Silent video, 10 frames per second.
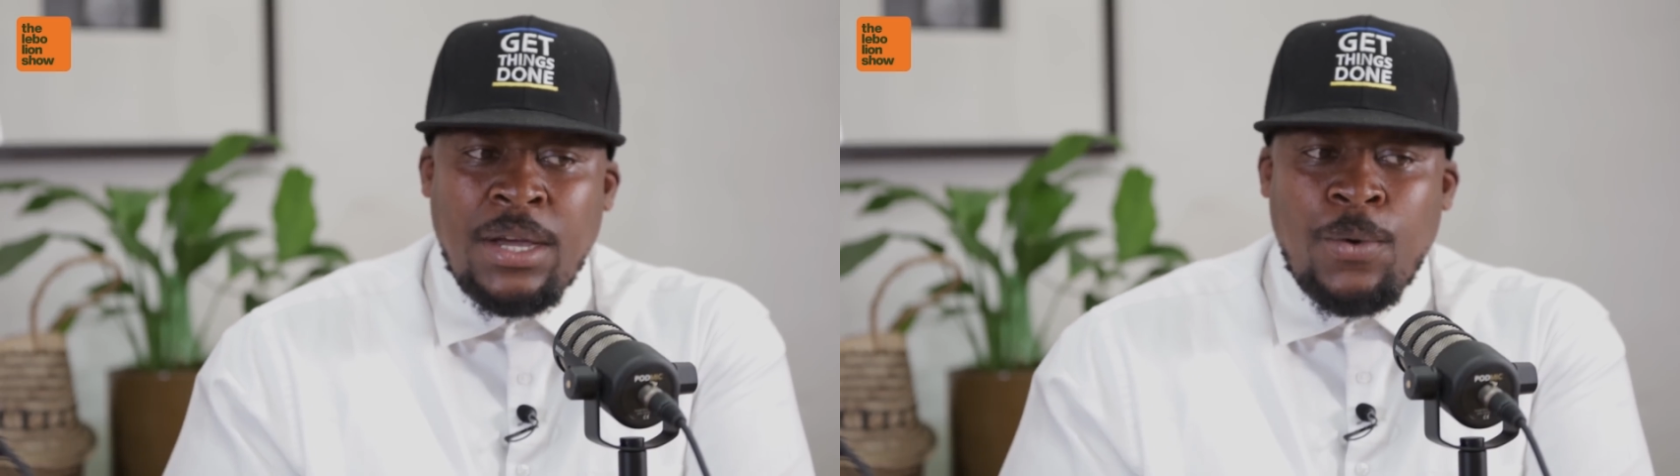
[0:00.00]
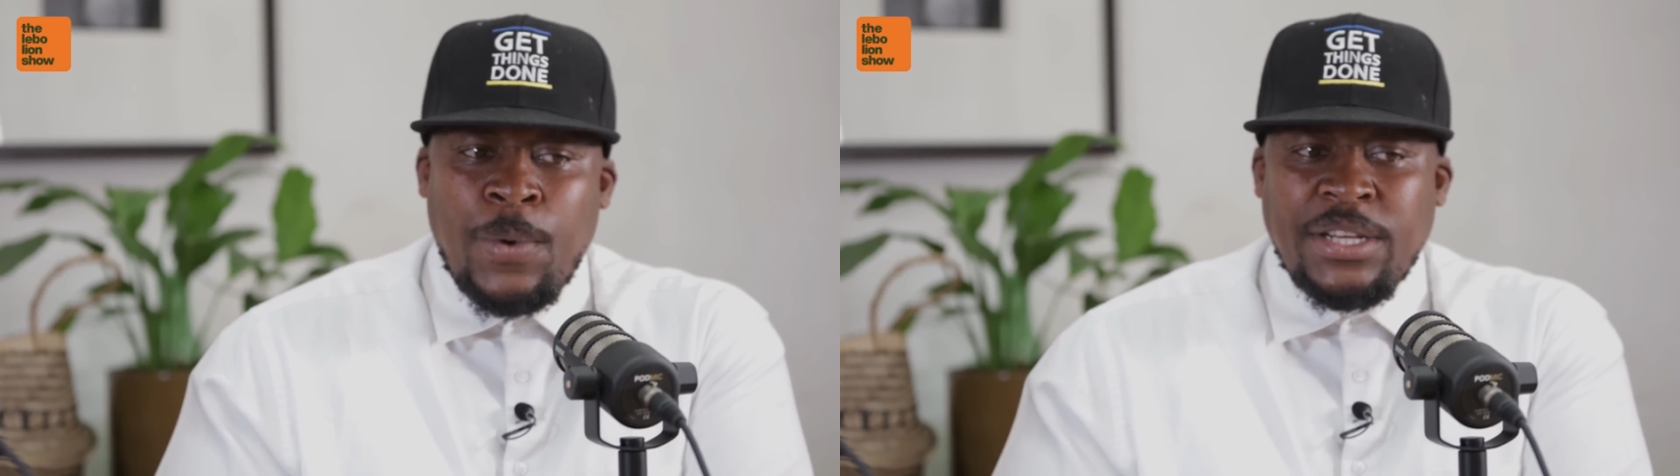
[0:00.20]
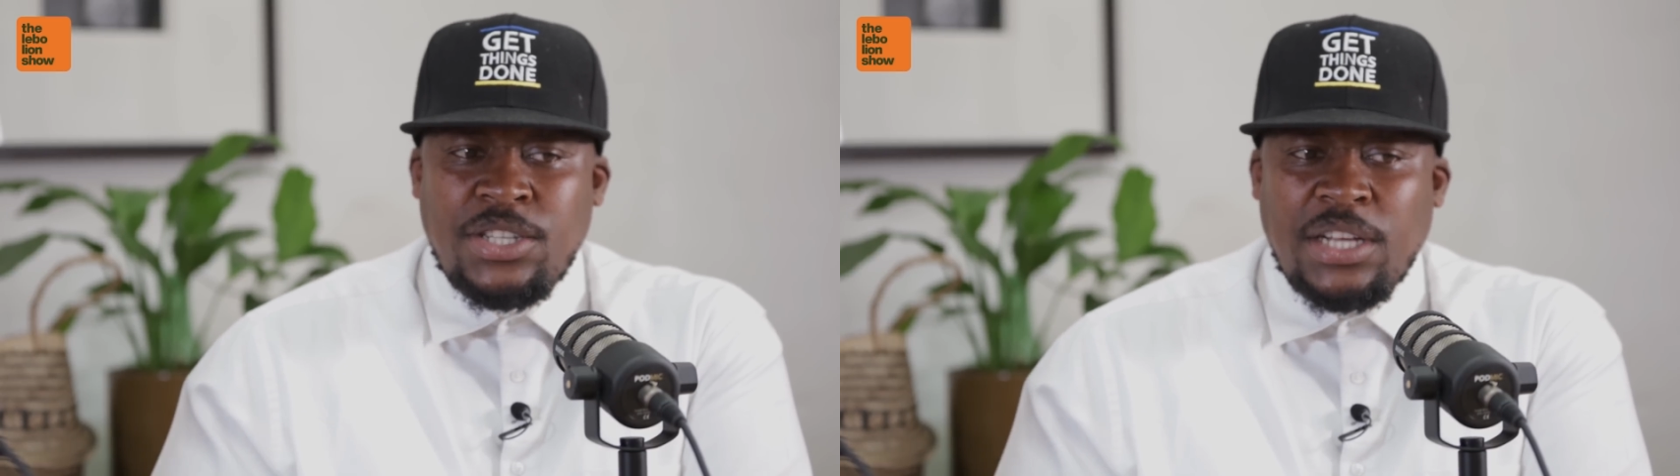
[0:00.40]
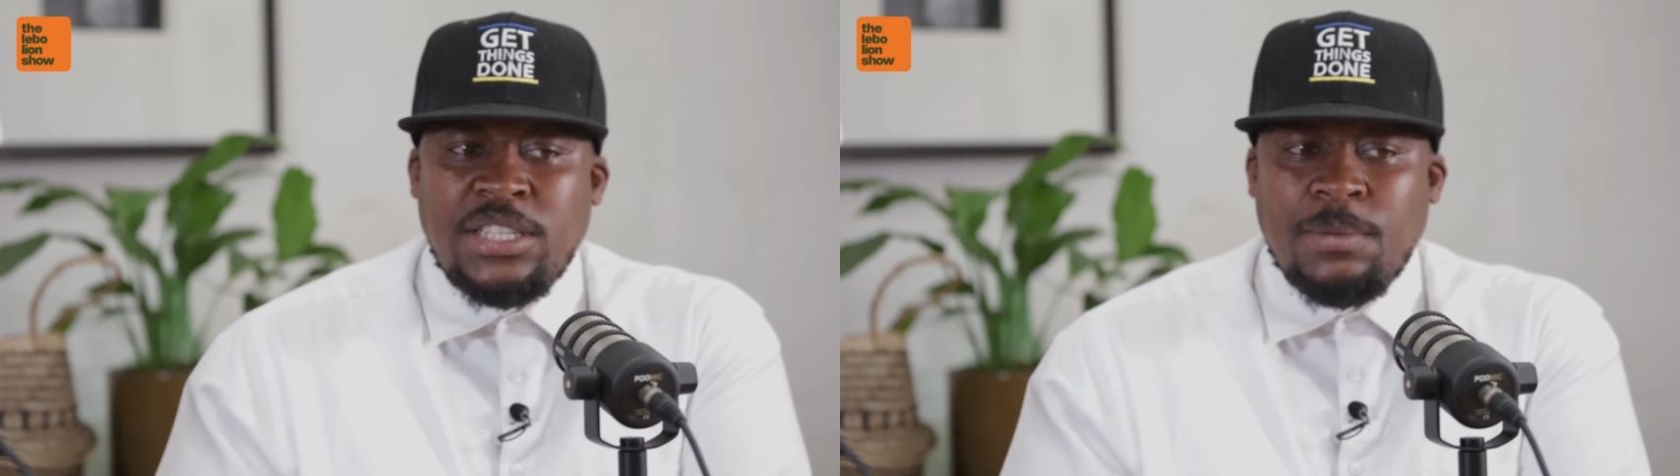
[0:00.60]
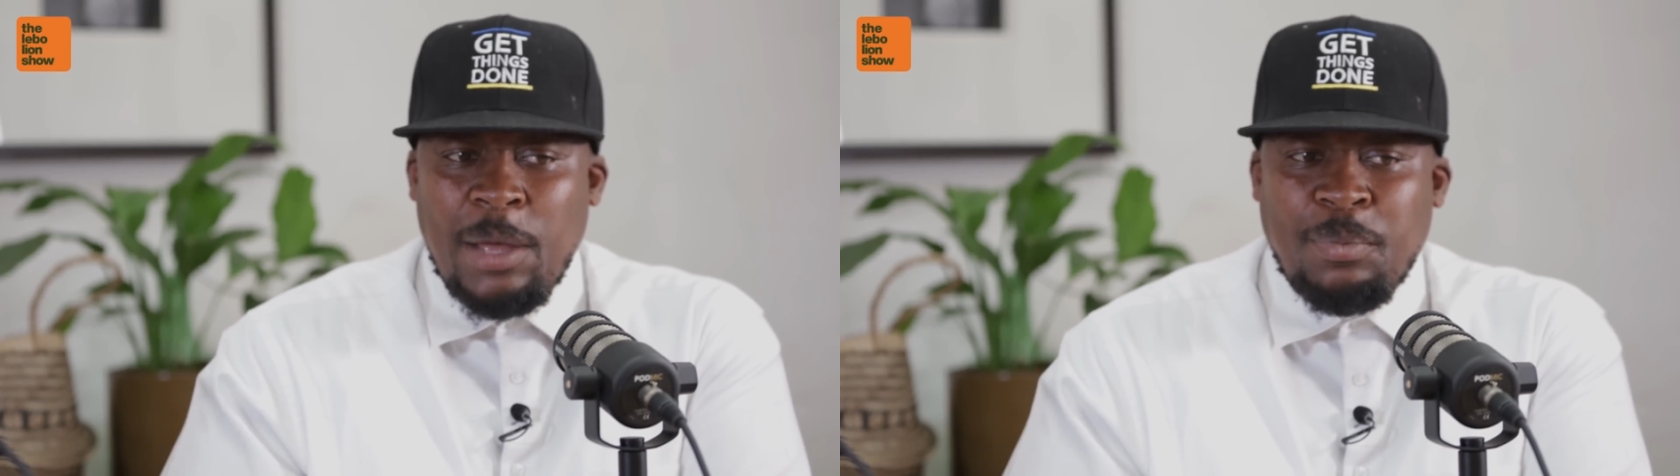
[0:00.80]
when
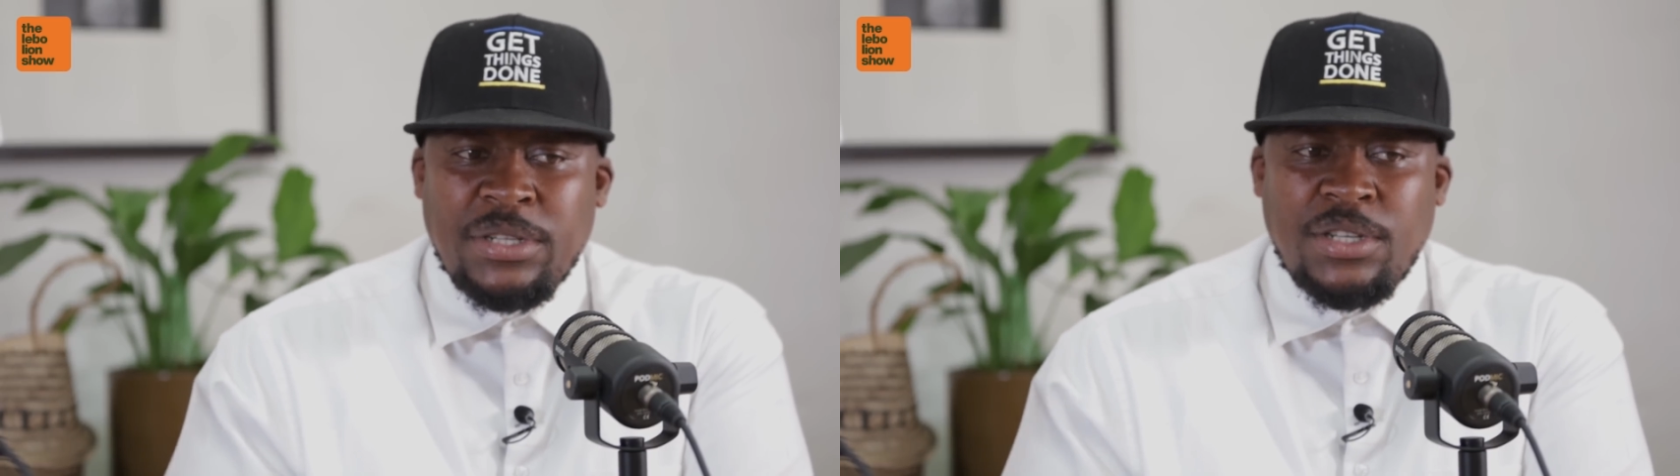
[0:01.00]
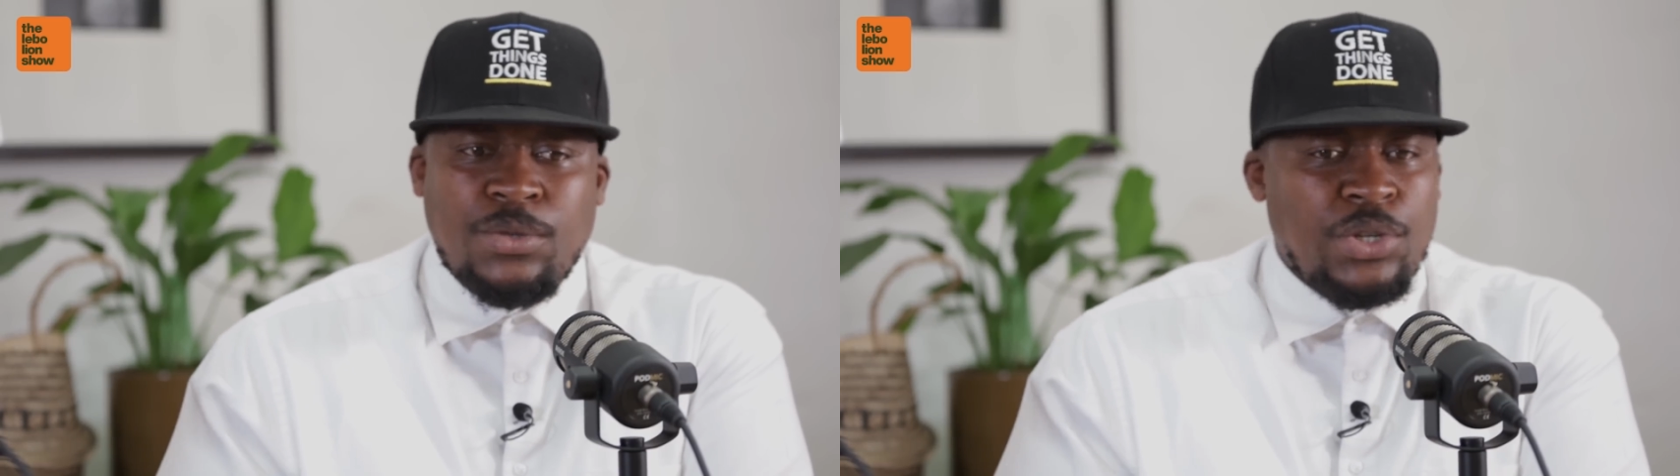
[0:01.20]
starting my business,